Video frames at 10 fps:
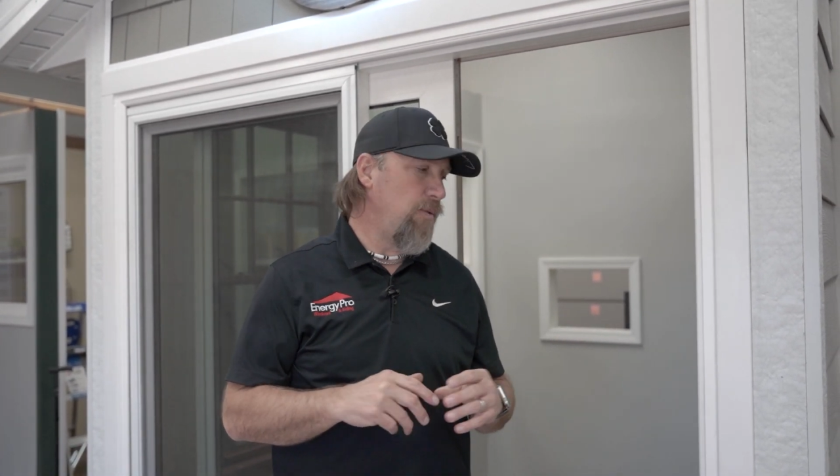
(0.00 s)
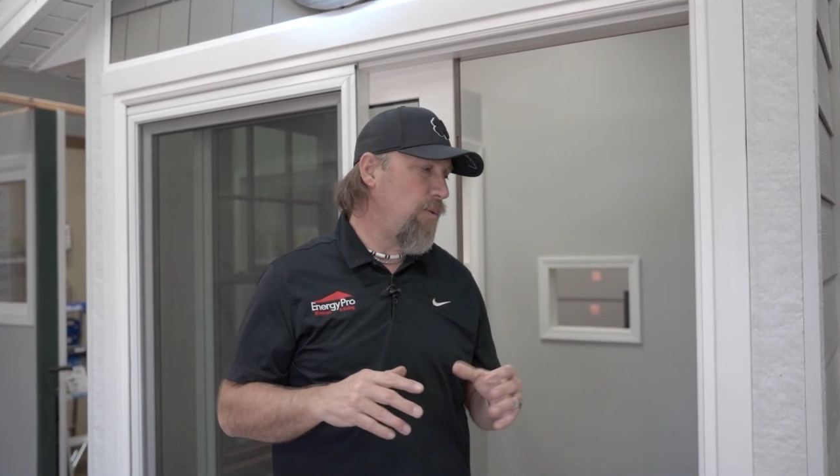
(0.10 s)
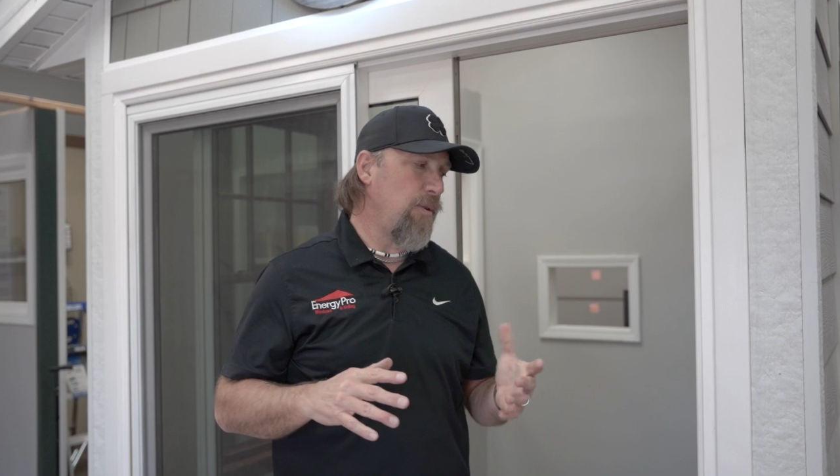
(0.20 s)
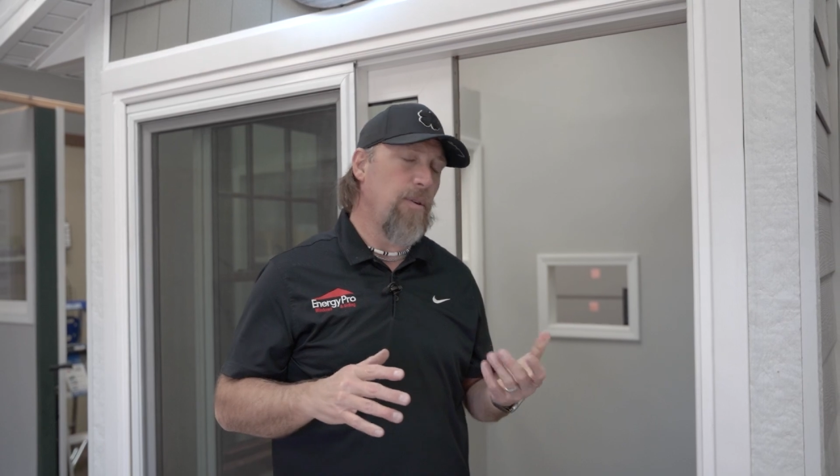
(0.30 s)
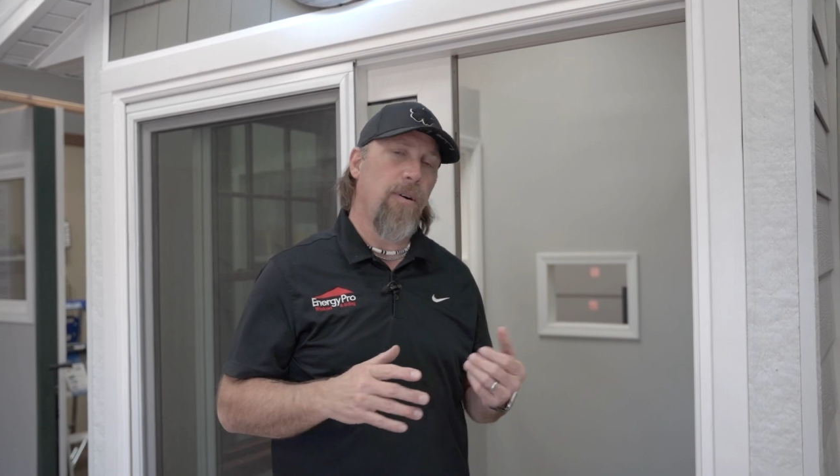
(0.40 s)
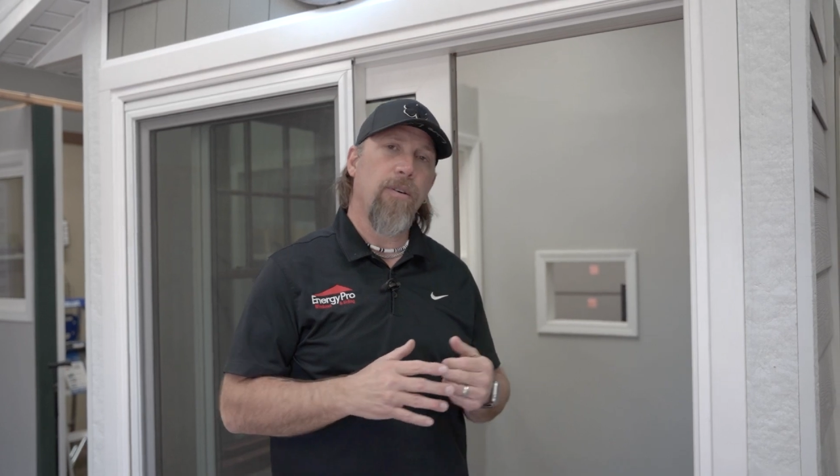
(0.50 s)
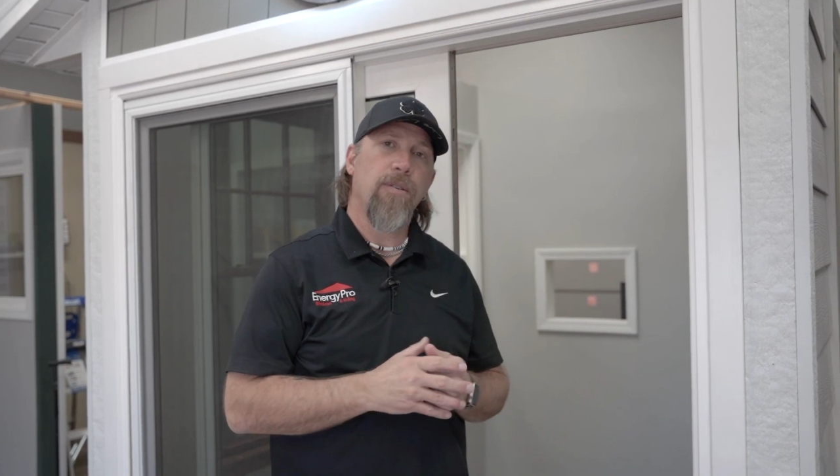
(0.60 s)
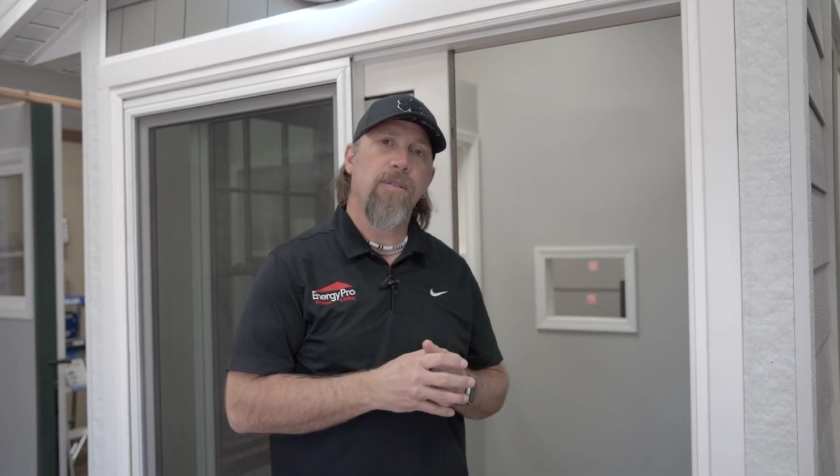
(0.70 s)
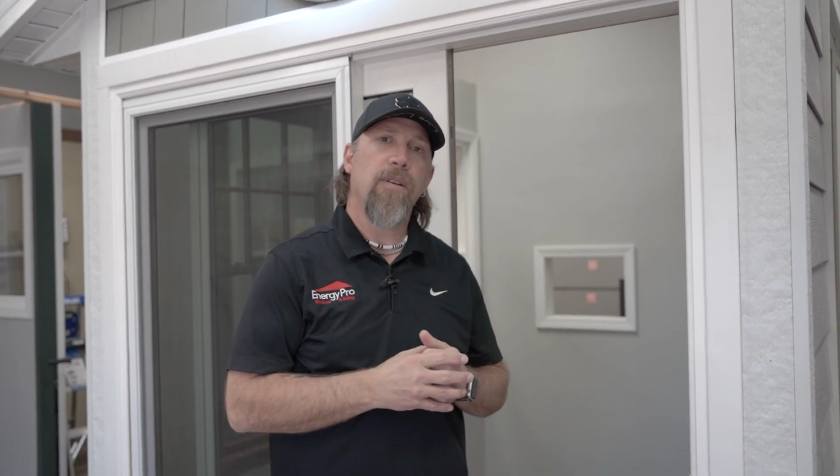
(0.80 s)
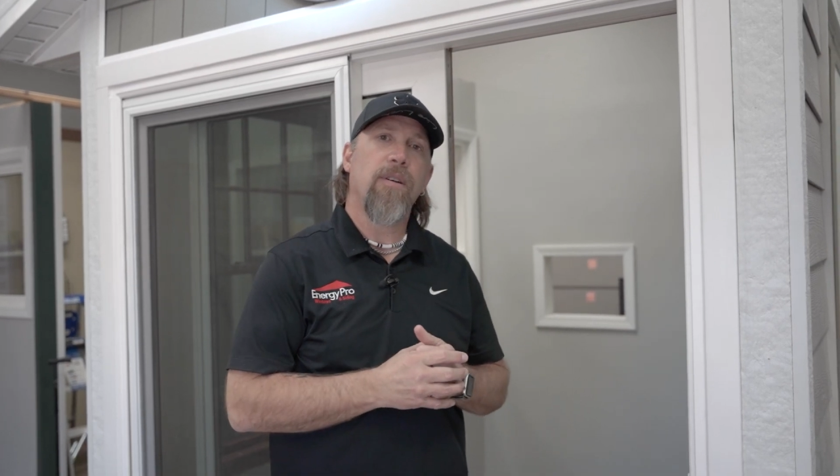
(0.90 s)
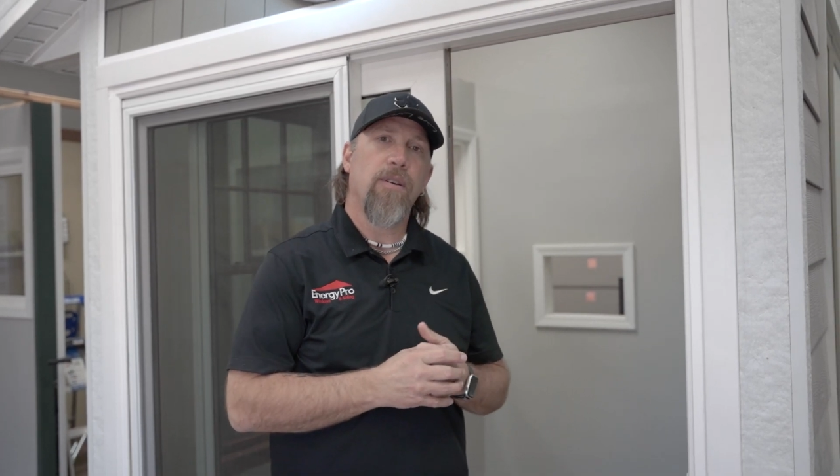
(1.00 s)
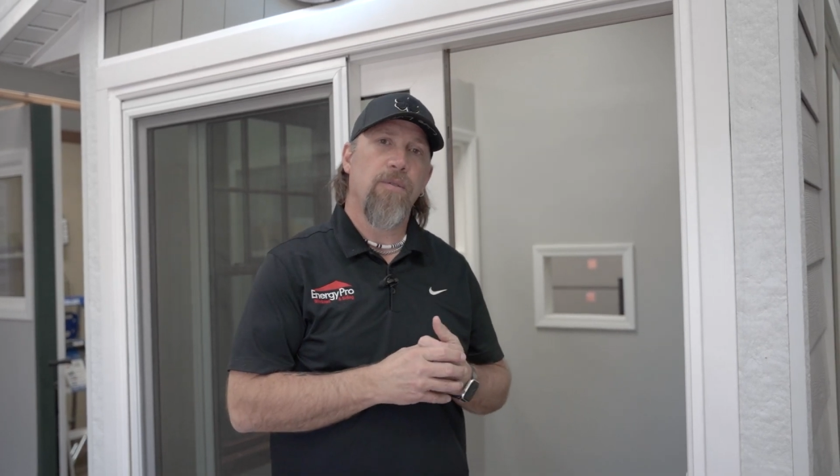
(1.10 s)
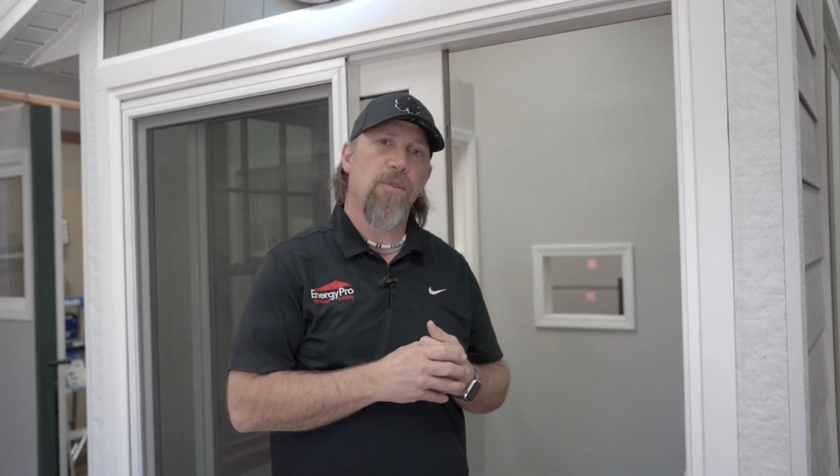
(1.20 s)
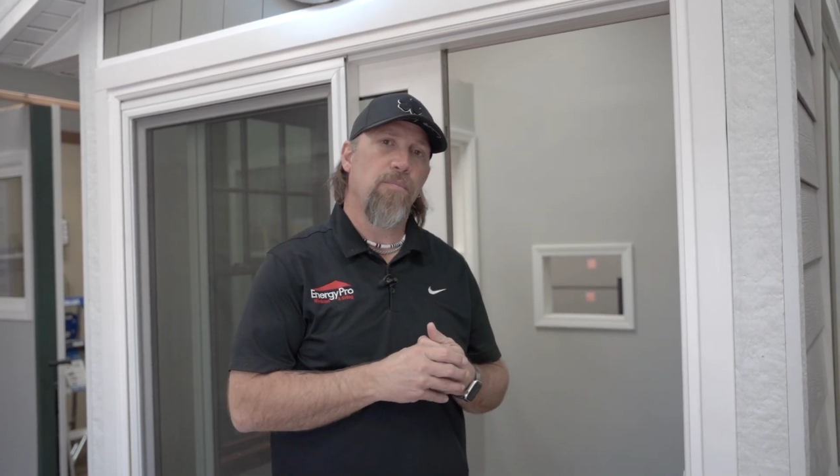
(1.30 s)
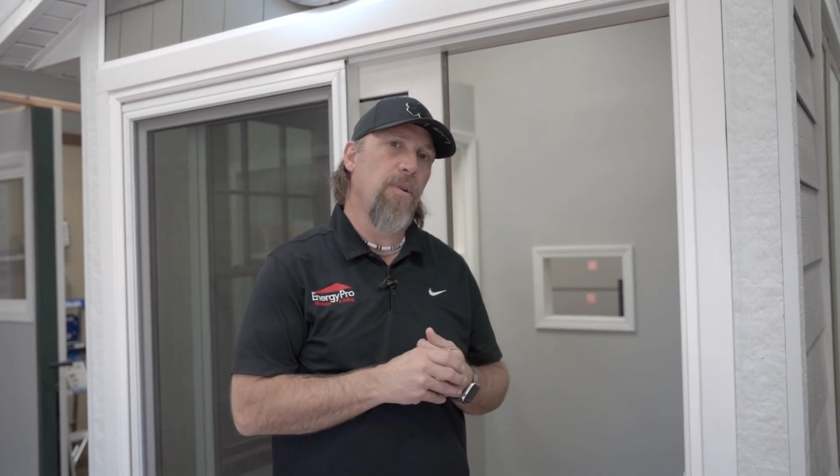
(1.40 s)
or
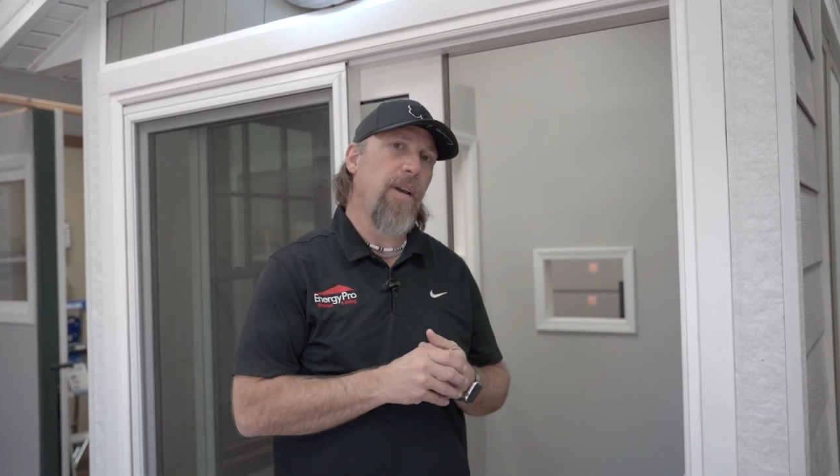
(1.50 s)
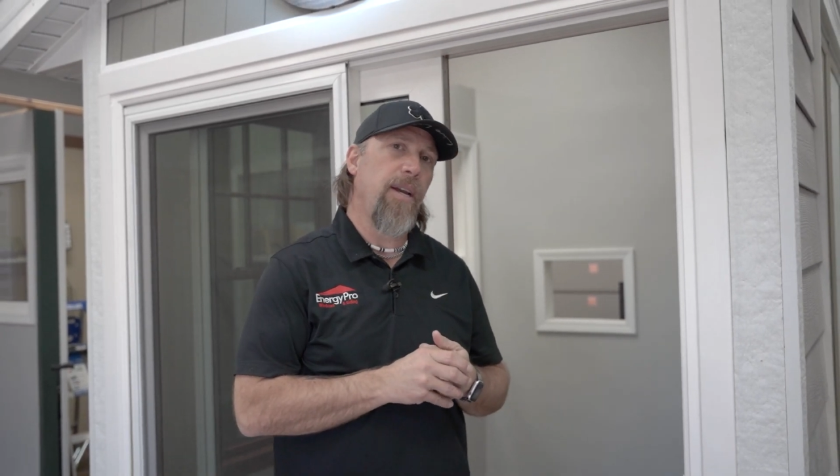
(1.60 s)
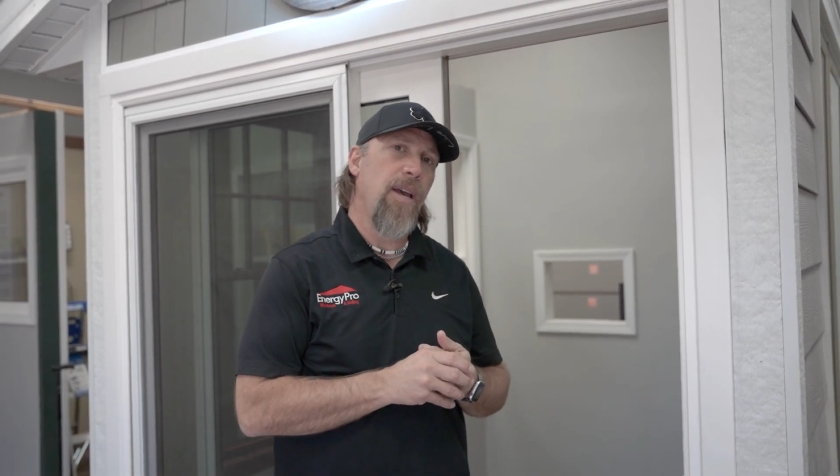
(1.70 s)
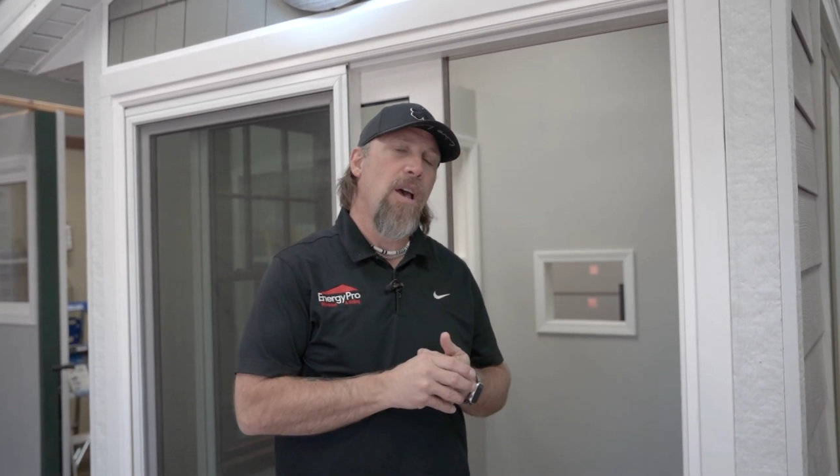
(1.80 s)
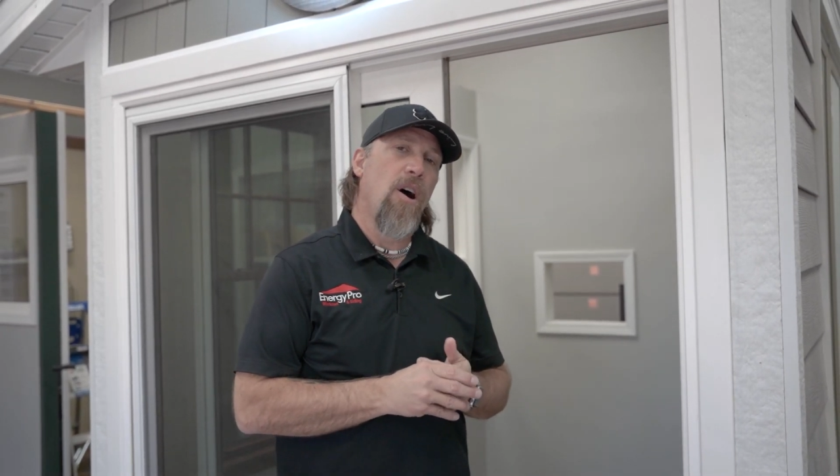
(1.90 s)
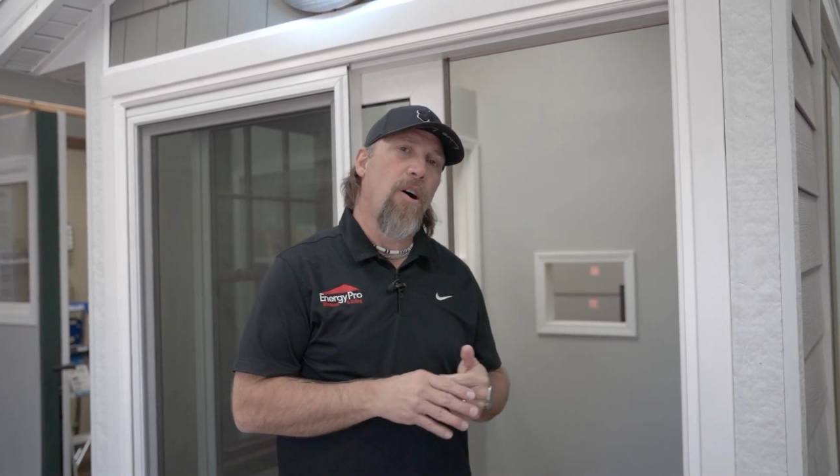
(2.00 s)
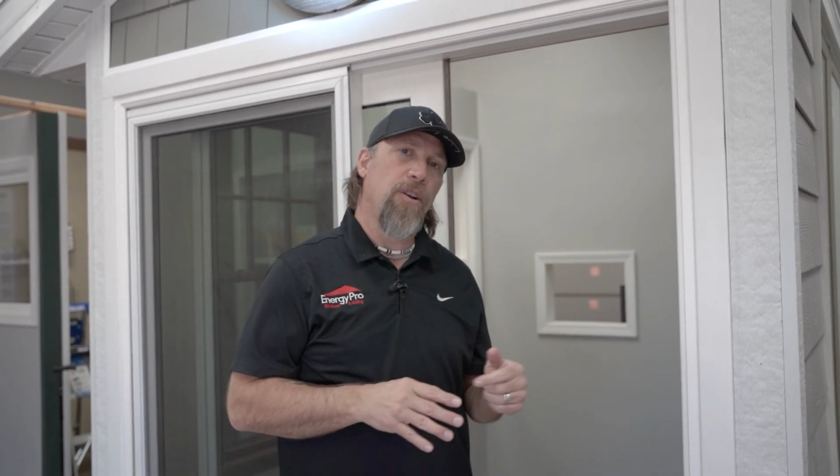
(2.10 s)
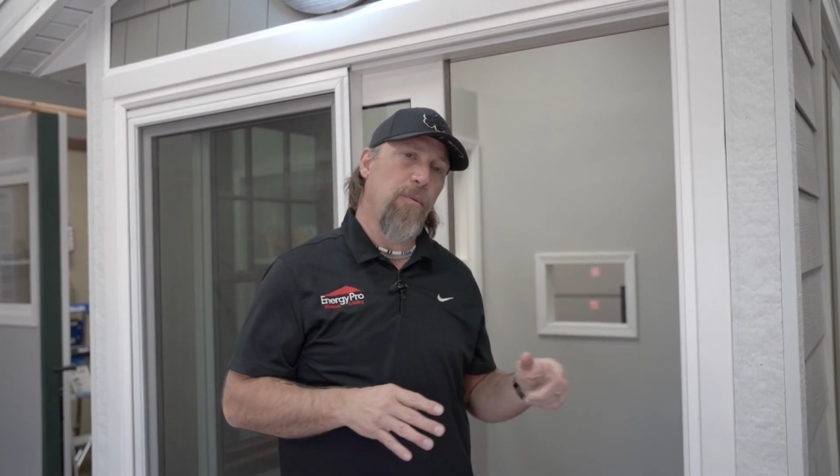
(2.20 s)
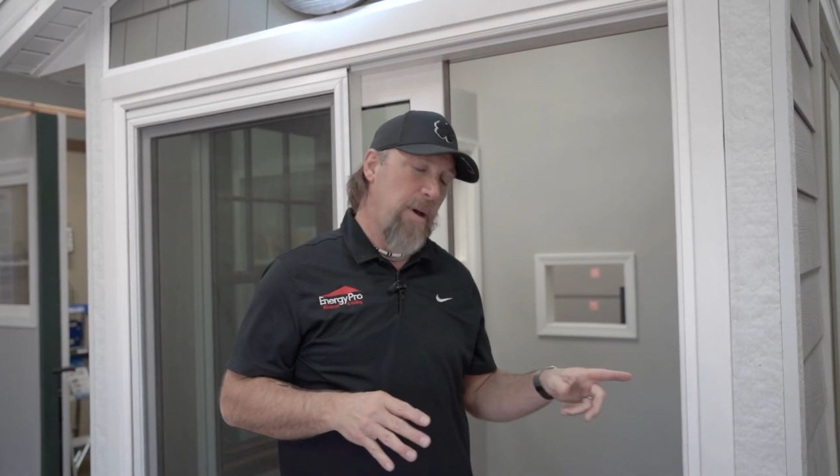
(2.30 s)
silicone spray on your